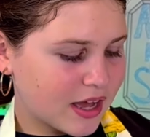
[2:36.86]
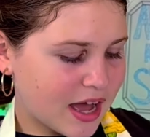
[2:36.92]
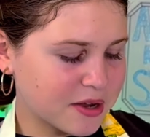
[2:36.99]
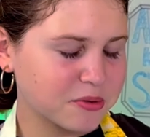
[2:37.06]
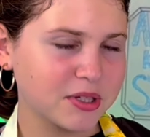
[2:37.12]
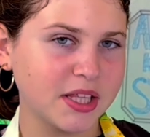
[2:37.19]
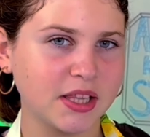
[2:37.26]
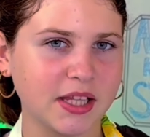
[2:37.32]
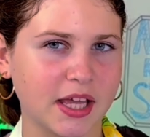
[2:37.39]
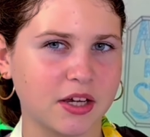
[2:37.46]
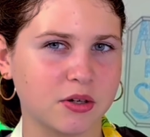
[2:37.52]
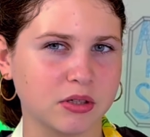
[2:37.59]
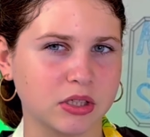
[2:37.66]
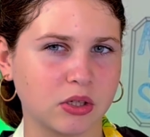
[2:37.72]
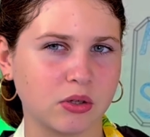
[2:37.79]
don't really like
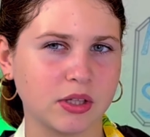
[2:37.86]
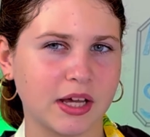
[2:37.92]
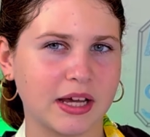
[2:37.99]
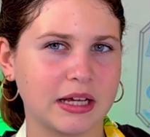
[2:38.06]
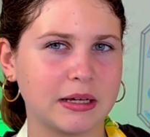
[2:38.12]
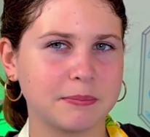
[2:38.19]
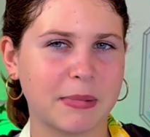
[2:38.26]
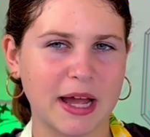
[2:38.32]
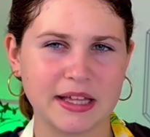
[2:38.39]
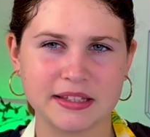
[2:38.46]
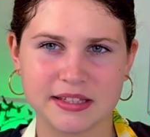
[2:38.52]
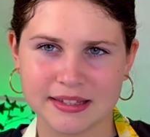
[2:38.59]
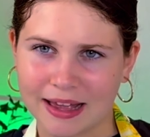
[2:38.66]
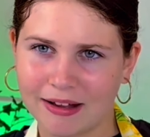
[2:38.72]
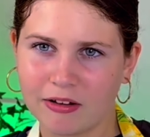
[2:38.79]
granola by
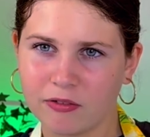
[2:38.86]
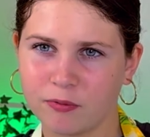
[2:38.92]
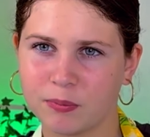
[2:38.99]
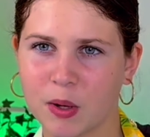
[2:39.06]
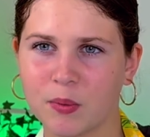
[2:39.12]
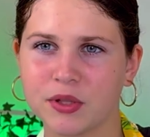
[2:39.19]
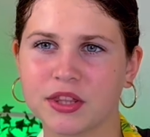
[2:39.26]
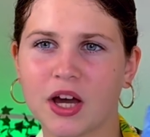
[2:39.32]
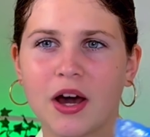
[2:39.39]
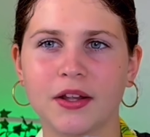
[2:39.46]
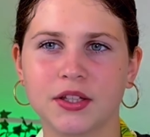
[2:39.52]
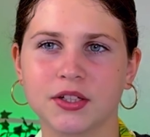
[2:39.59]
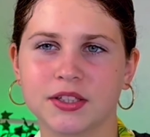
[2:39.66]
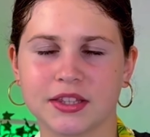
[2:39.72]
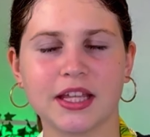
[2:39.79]
itself, but with
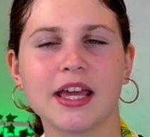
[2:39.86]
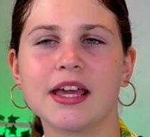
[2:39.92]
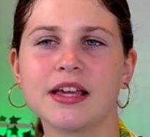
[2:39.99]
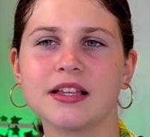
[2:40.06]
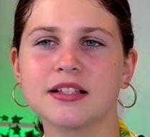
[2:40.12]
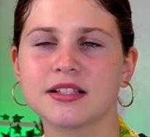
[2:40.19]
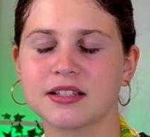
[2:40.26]
other things,